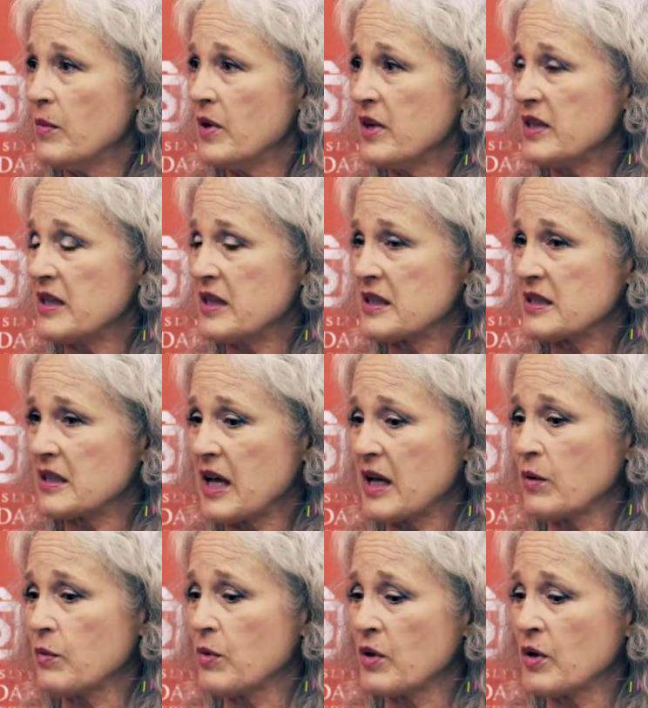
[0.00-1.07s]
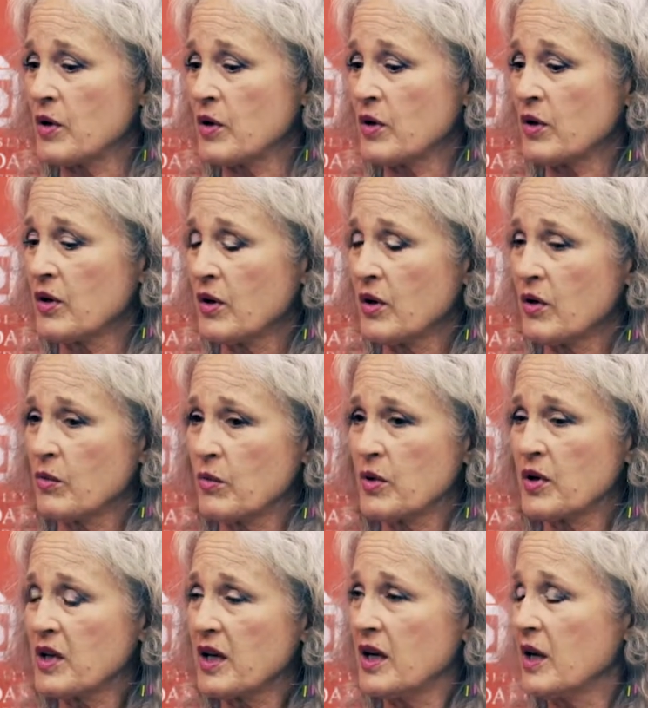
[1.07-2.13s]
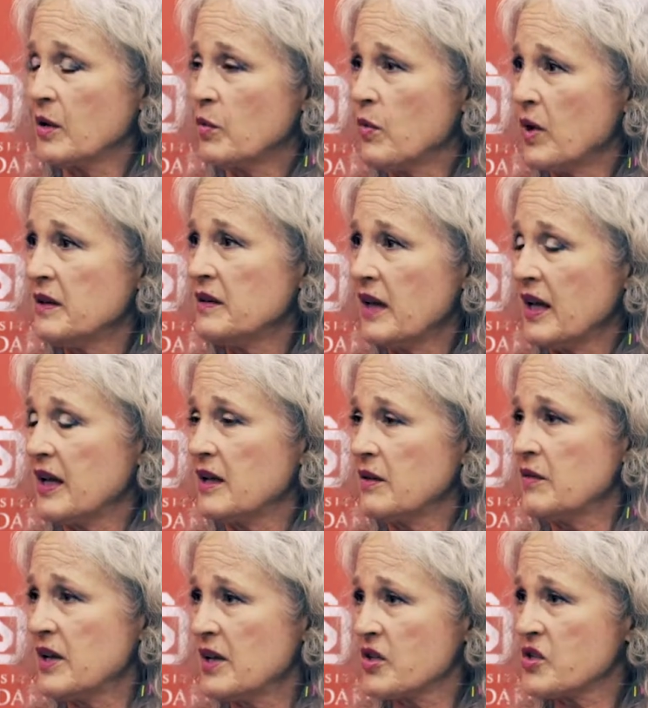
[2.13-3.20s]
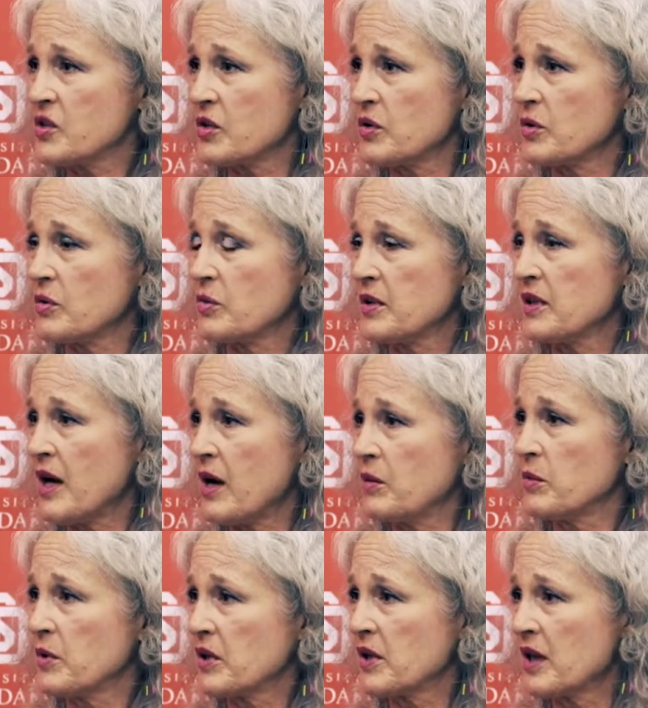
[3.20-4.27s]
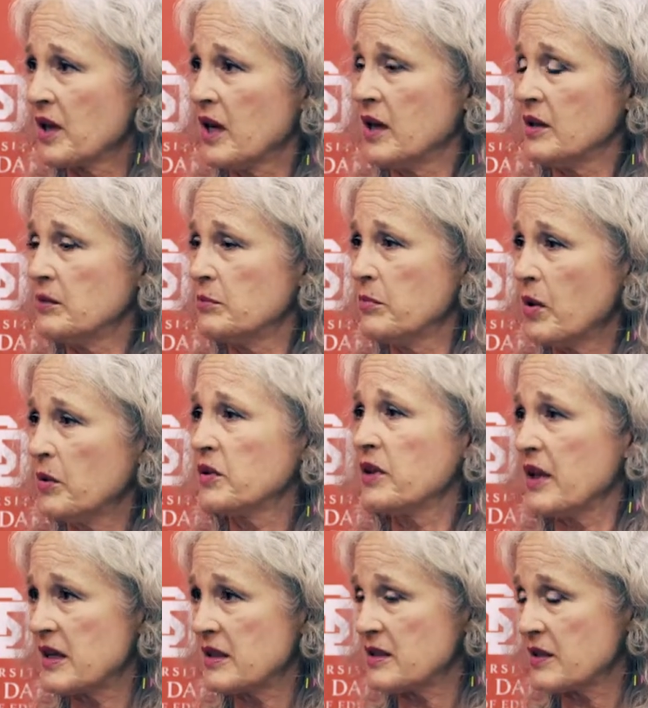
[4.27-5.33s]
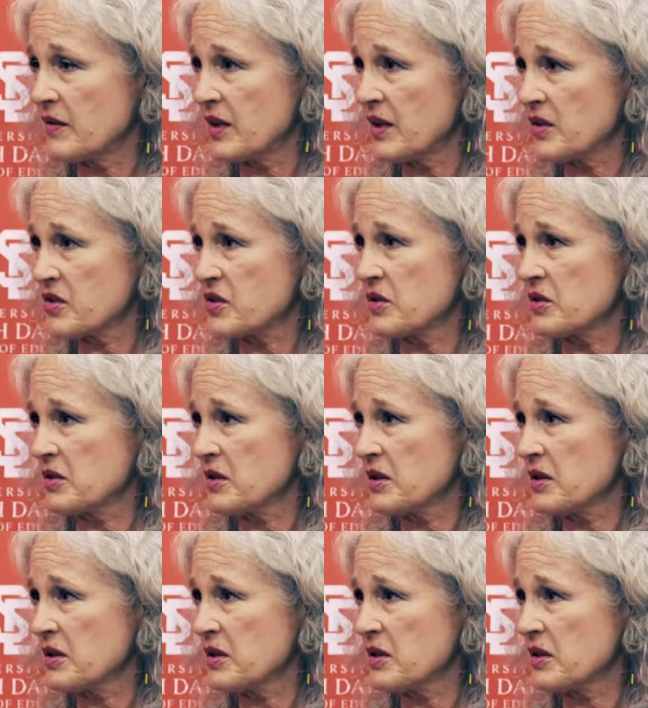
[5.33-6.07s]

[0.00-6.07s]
it's like we're working on one leg of the issue without working on both legs of the issue.